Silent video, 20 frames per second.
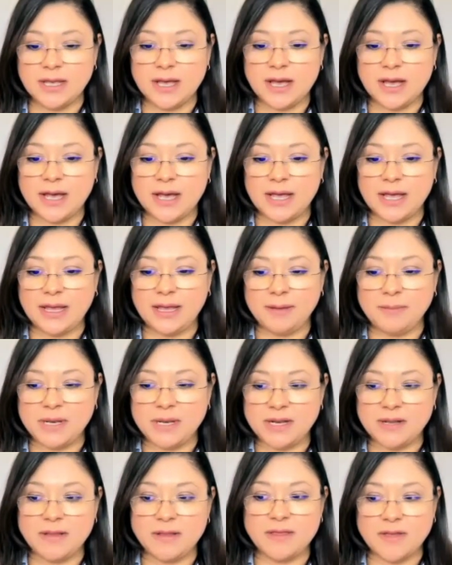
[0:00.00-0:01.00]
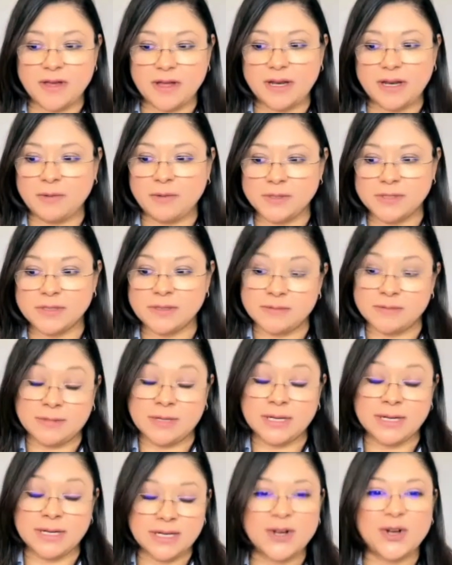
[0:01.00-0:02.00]
I immediately thought I was
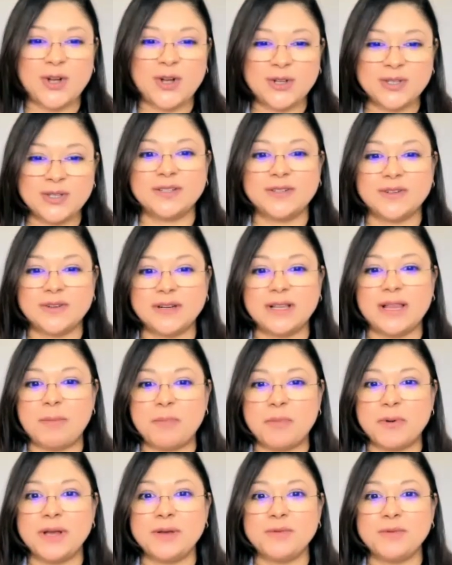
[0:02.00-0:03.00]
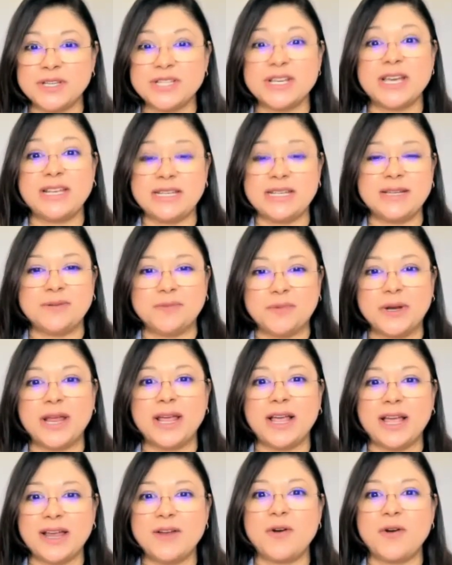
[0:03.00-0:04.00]
going to call Dr. Clapper, and which I did. When I
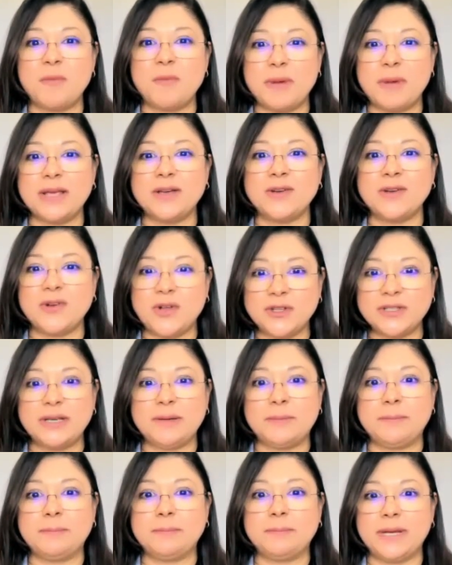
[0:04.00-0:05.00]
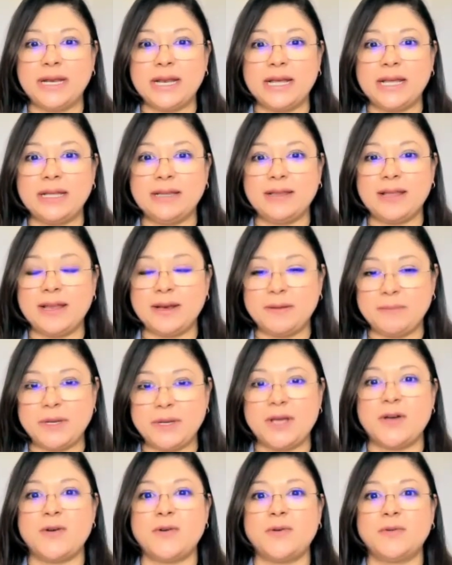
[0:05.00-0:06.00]
got home, I called him and I let him
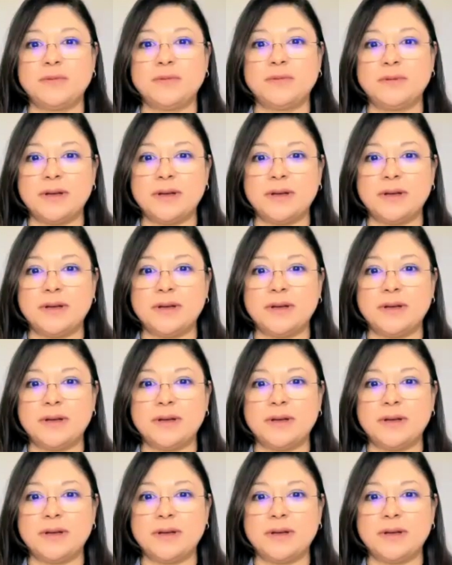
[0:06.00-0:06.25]
know.